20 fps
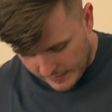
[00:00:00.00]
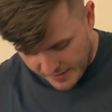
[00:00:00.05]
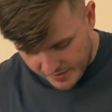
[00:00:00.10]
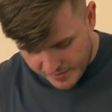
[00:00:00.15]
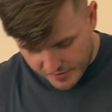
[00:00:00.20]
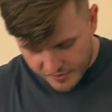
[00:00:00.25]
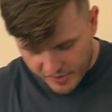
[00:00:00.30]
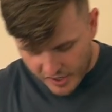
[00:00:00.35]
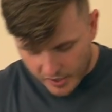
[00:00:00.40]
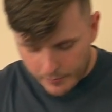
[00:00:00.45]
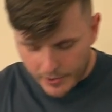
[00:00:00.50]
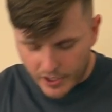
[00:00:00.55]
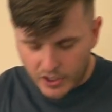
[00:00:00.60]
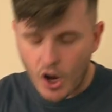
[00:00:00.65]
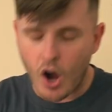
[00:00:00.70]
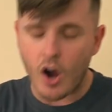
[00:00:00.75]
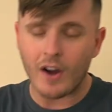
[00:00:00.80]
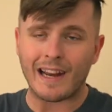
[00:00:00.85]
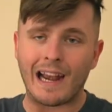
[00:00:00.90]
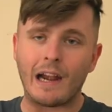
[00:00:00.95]
Ladies and gentlemen, I
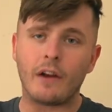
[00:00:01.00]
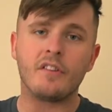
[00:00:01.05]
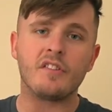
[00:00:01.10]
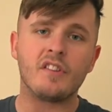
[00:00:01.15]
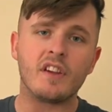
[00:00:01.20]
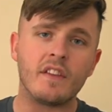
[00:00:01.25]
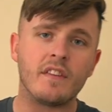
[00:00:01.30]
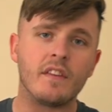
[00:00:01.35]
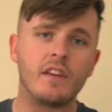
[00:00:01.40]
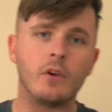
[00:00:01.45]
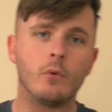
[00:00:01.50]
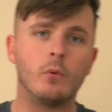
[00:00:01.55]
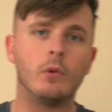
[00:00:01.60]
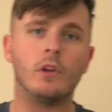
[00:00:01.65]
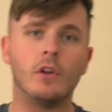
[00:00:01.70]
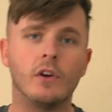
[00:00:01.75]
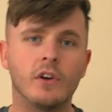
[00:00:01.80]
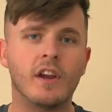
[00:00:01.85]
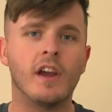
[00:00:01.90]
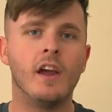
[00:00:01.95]
can't guarantee that you will
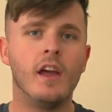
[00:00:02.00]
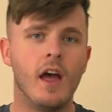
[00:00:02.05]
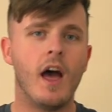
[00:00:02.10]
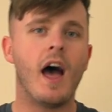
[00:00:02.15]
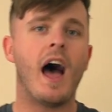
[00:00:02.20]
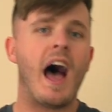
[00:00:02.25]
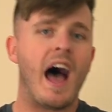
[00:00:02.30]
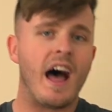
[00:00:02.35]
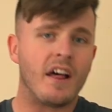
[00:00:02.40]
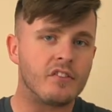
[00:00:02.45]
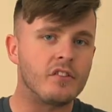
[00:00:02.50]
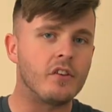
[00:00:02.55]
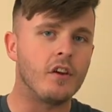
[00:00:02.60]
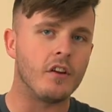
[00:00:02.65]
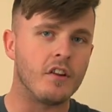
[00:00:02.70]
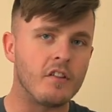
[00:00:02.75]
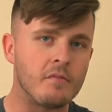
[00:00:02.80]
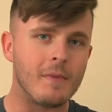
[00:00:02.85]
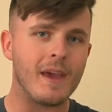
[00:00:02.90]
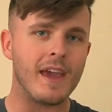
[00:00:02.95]
look as
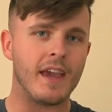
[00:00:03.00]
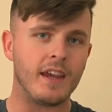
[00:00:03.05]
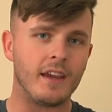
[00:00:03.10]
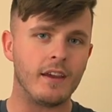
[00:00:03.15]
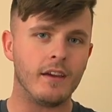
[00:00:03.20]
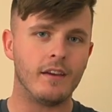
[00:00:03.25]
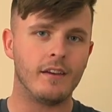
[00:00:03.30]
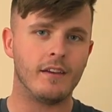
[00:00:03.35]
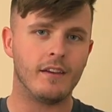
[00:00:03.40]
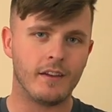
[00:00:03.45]
good as me